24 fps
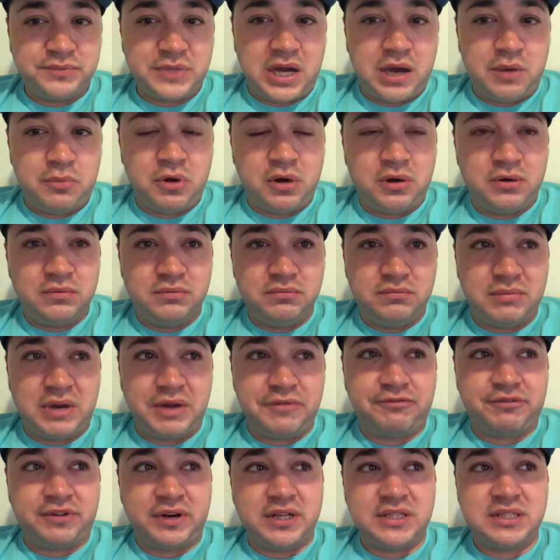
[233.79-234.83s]
I want my
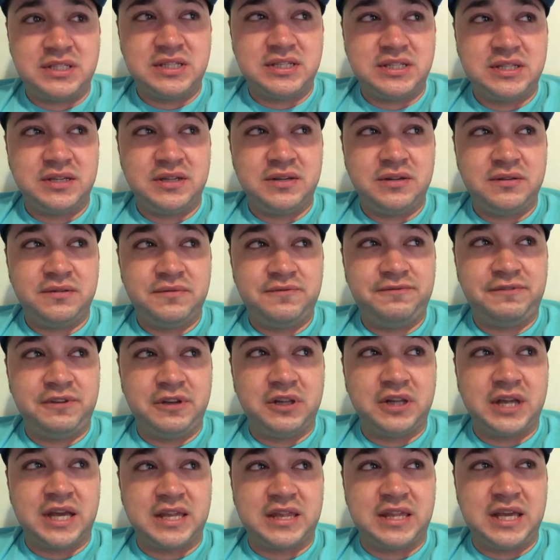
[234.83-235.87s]
friends to feel
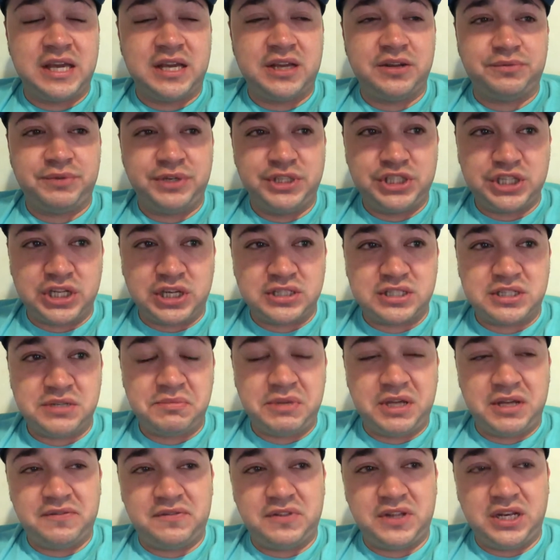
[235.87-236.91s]
like they can reach out to
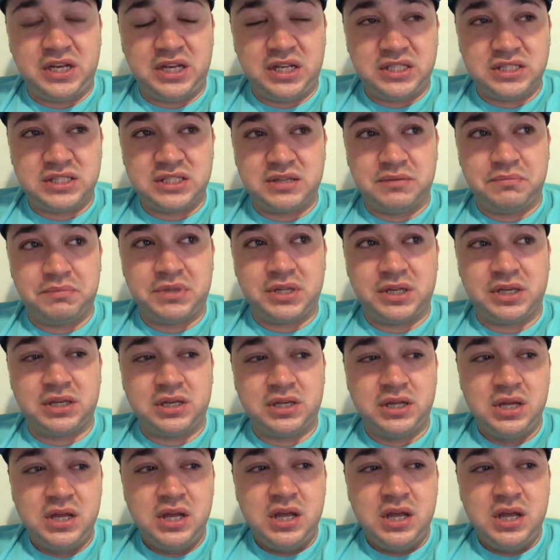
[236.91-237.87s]
me if they need something.